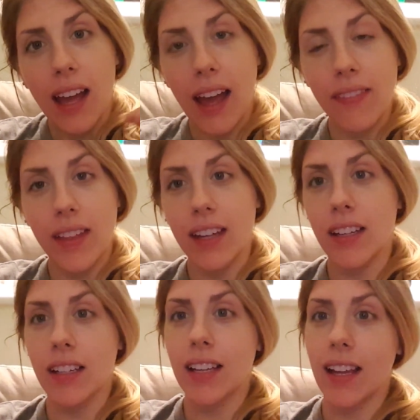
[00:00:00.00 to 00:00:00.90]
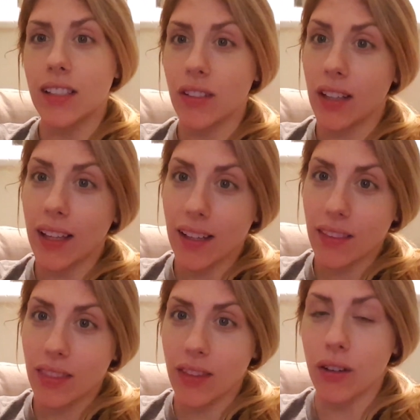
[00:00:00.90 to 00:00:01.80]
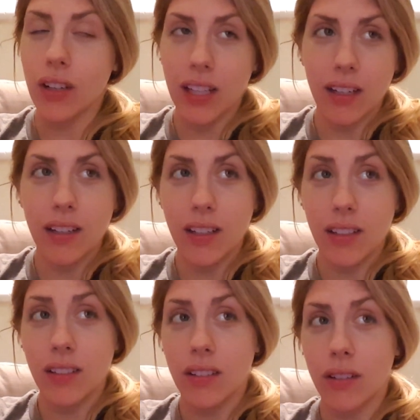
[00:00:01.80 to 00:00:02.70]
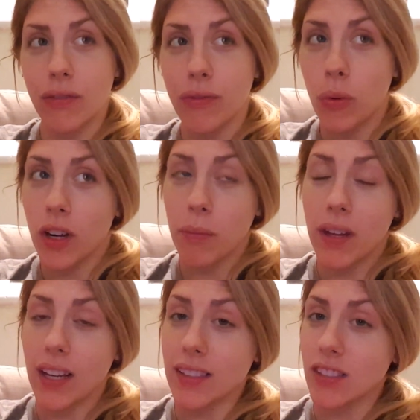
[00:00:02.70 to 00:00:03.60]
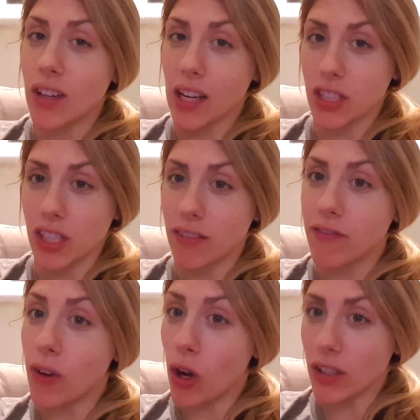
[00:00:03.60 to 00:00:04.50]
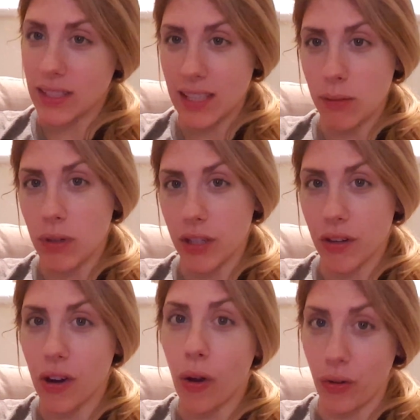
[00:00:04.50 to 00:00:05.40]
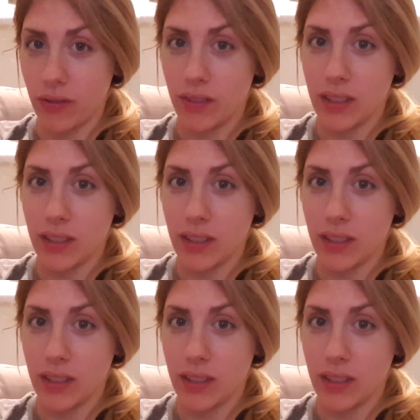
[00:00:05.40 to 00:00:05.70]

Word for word: And then it takes her like thirty or forty minutes to actually fall asleep on her own.